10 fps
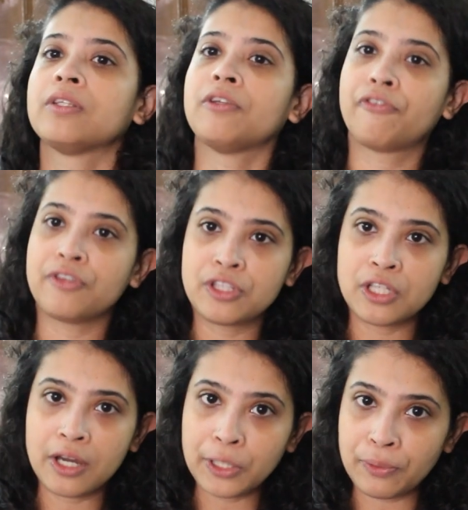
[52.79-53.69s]
the
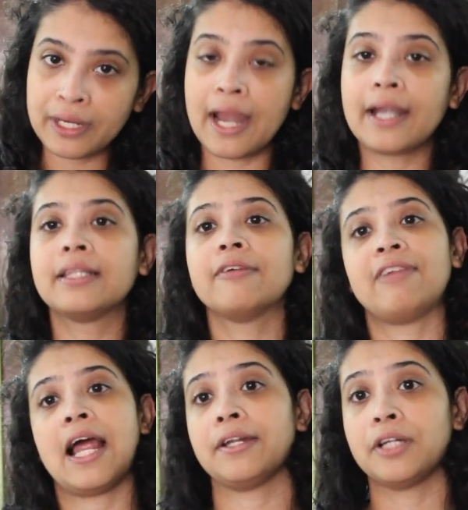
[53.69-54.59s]
frizzier it will get, the
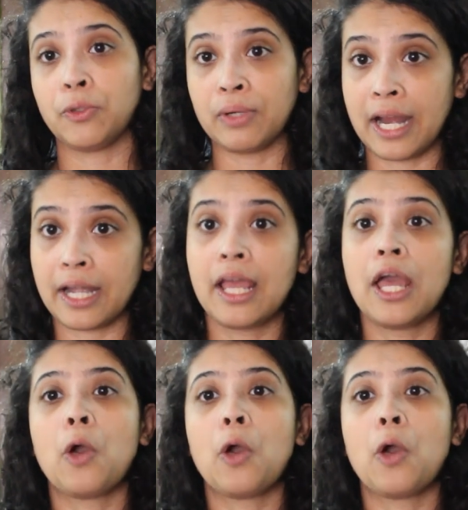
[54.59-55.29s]
flatter it will get.